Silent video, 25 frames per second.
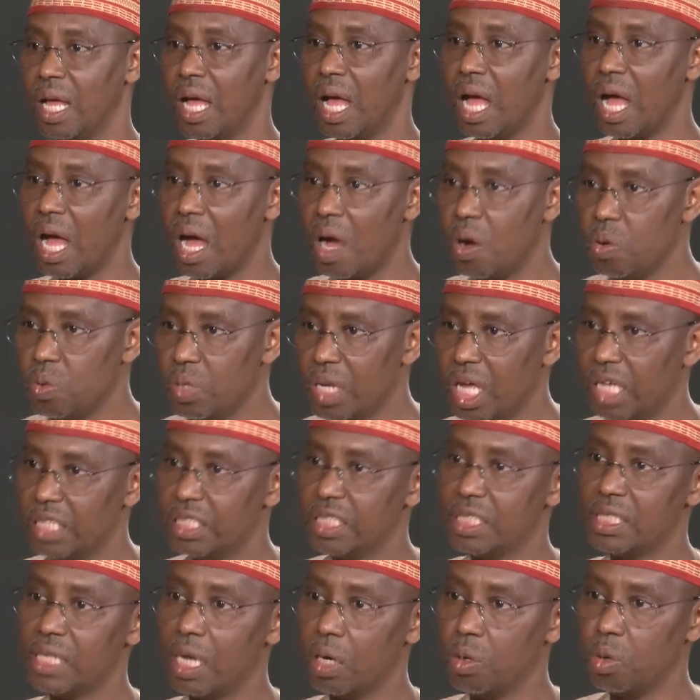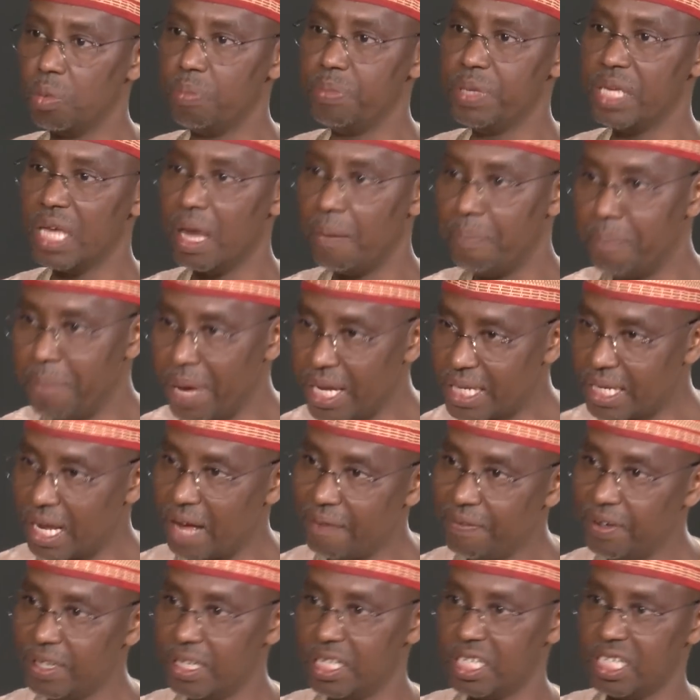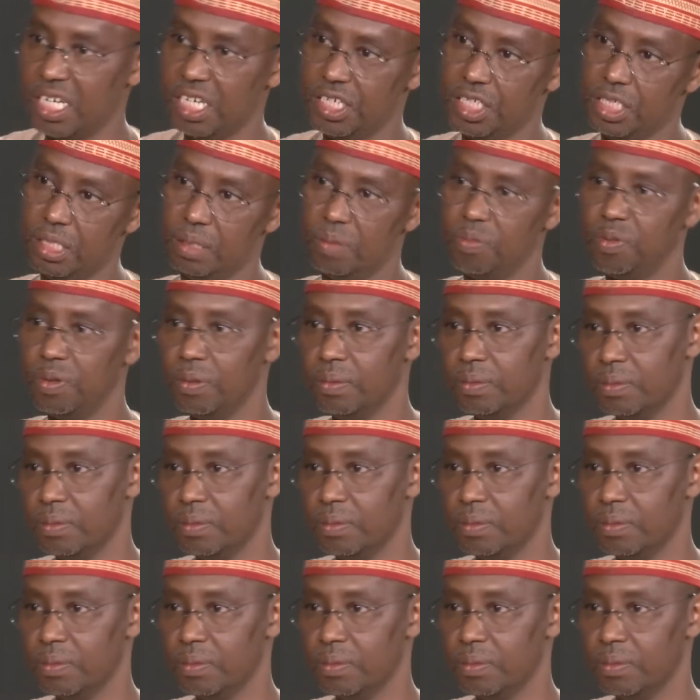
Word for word: how Nigeria will be a better federation. For,